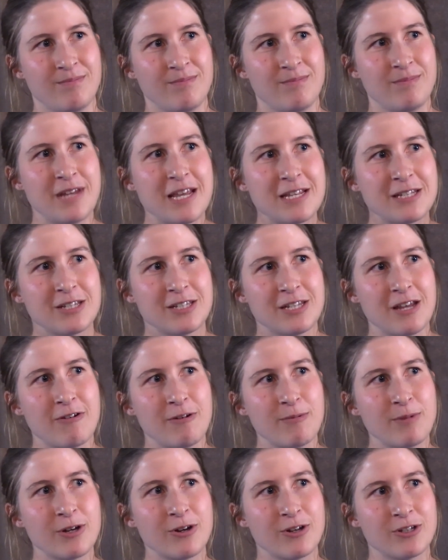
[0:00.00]

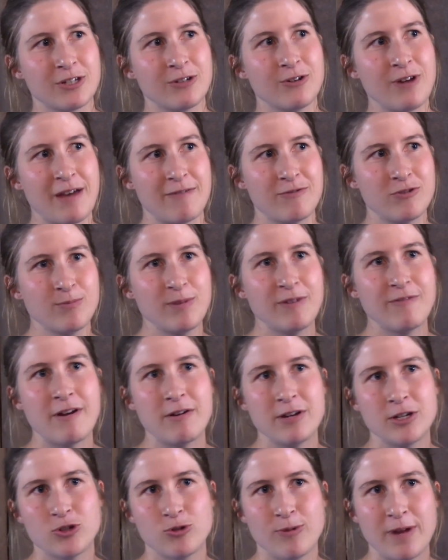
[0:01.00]
necessary, because you have to be
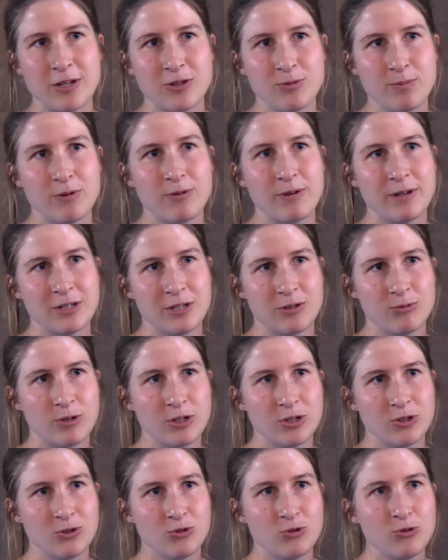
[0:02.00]
very transparent in
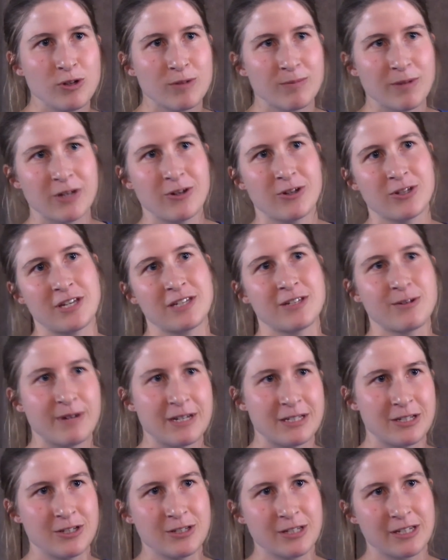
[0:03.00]
what you're doing, because
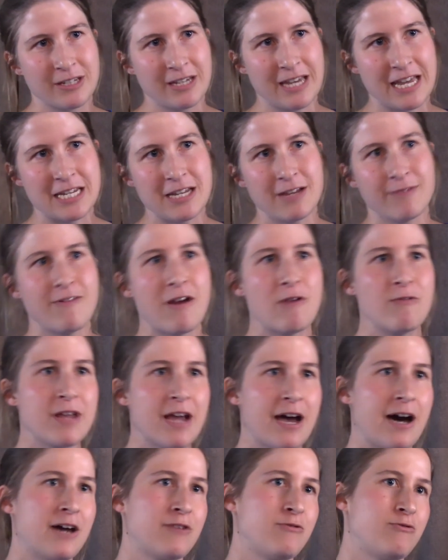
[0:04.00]
otherwise it's getting very
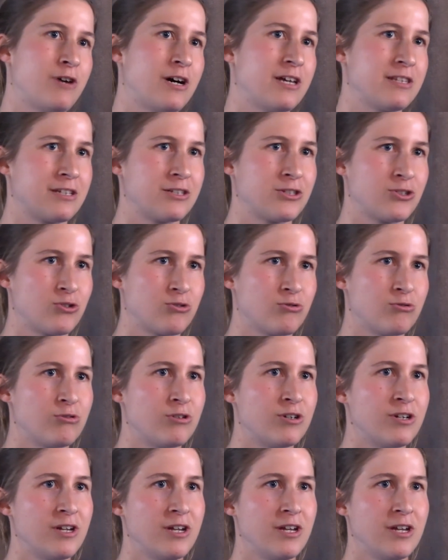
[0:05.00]
hard for others
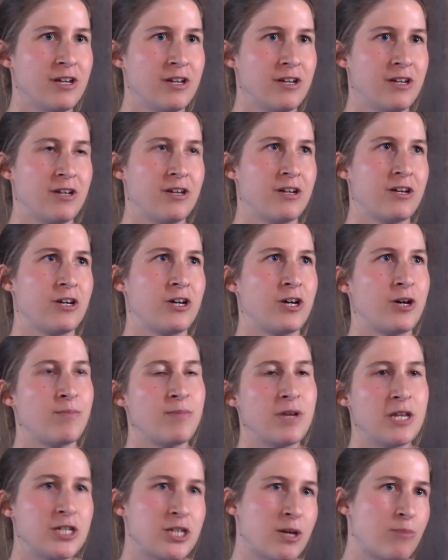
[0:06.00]
to
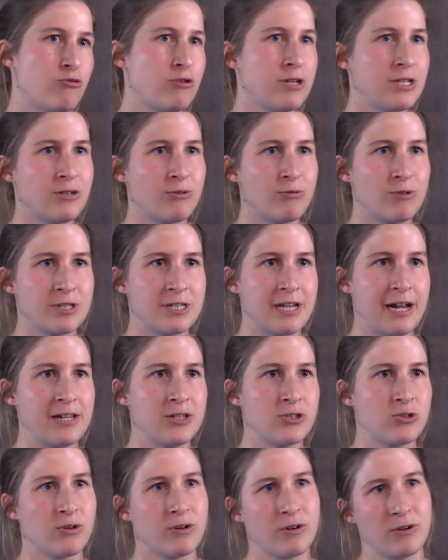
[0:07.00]
interpret the
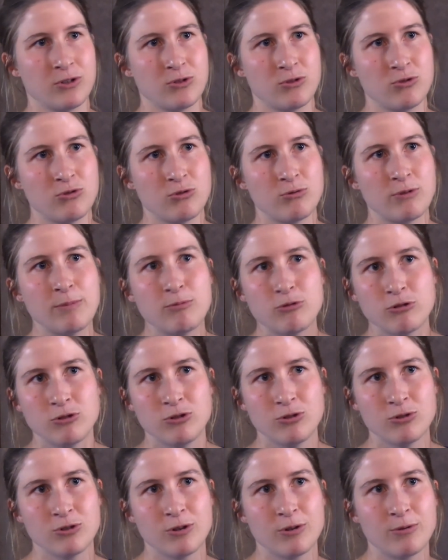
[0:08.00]
results or also to
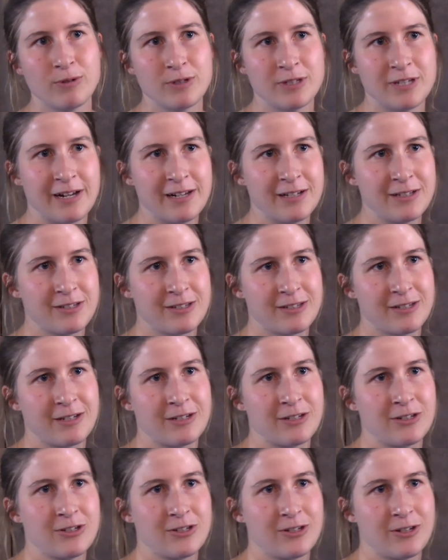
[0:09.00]
reproduce your results.
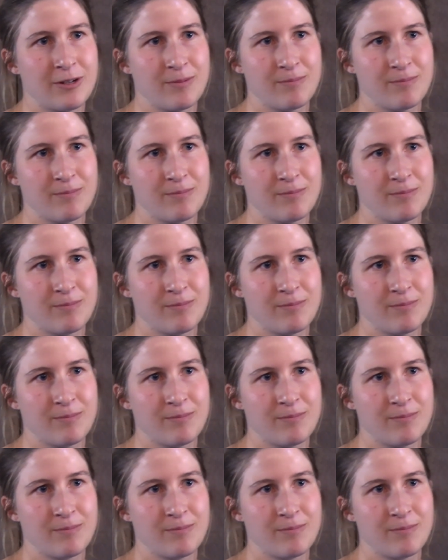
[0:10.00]
And